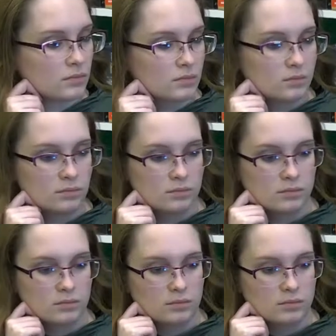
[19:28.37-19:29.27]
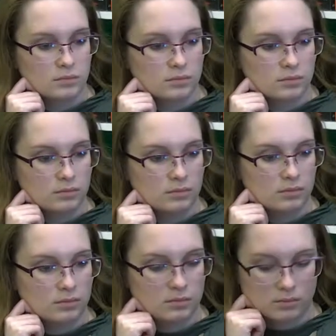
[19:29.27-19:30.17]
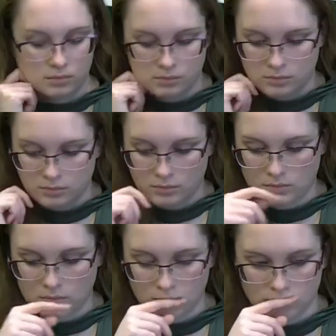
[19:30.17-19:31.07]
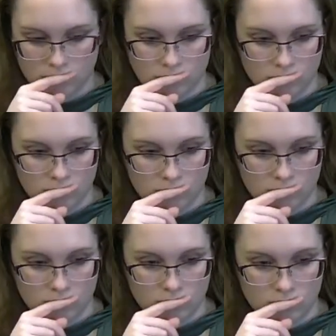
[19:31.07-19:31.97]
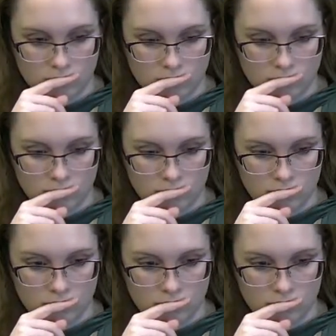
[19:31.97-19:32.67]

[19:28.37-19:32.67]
(silent)